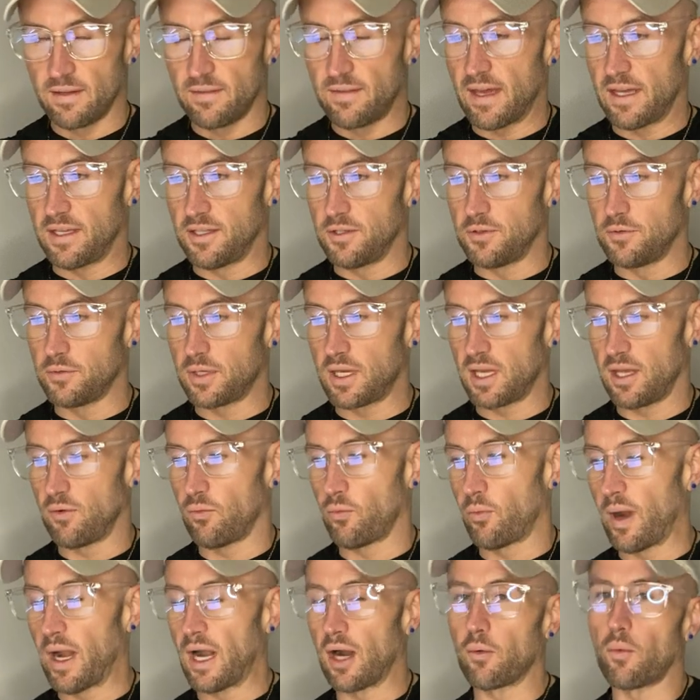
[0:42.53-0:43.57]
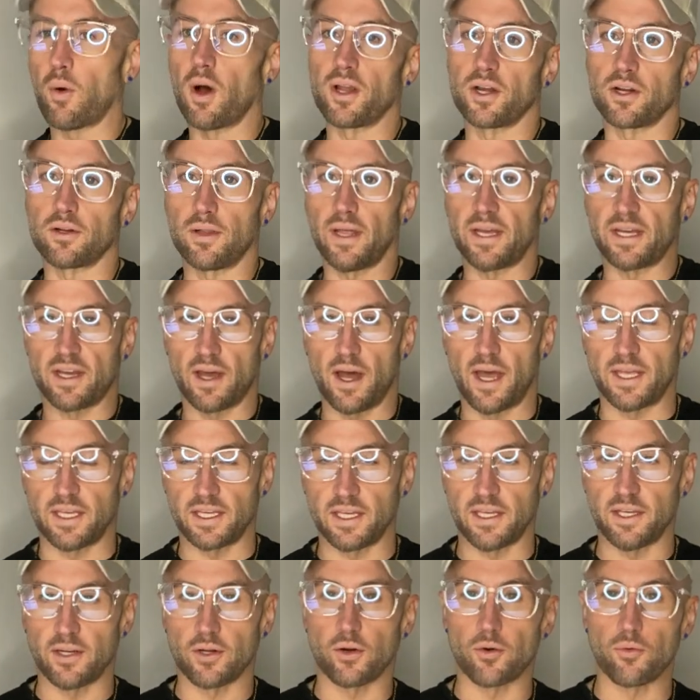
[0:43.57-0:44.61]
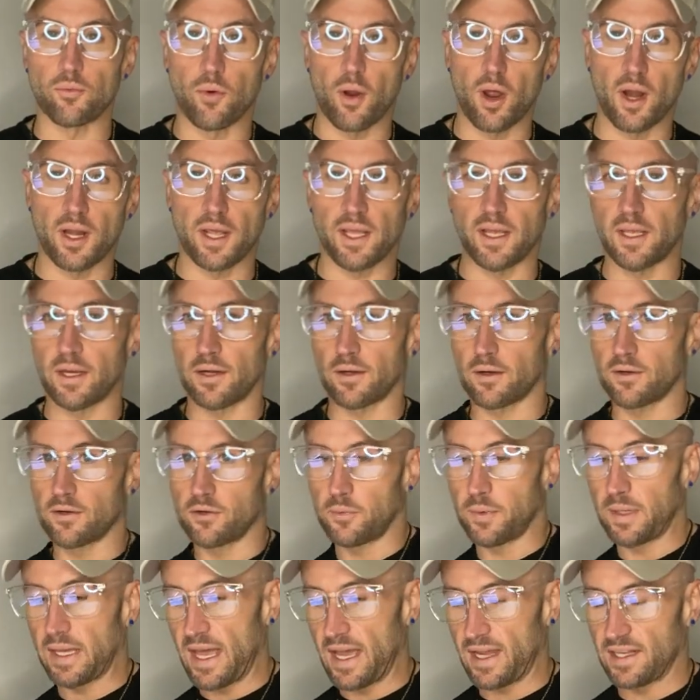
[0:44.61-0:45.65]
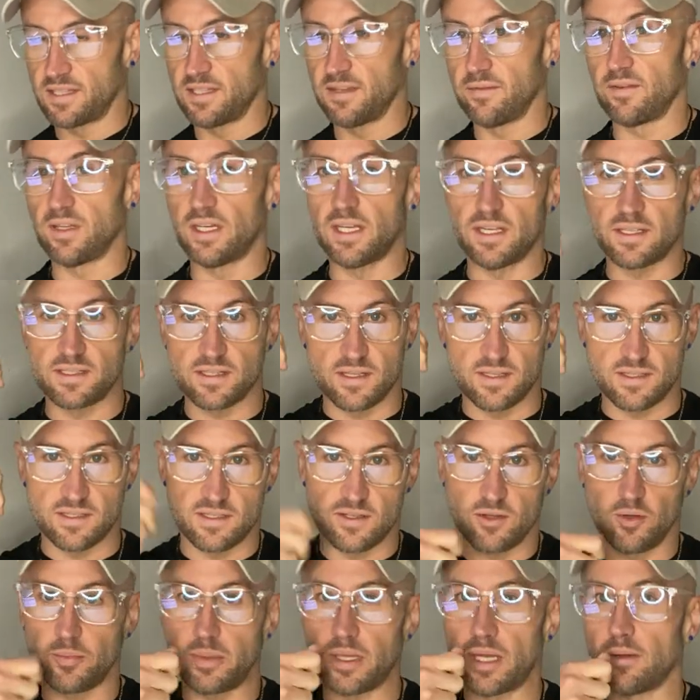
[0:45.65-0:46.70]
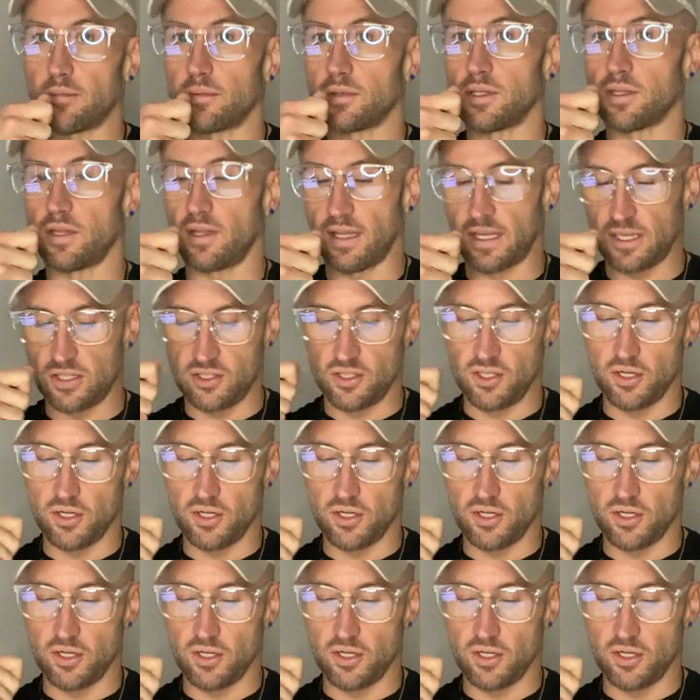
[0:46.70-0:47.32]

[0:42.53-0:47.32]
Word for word: that you can wear while you're like hiking or running or doing activities and still be able to like,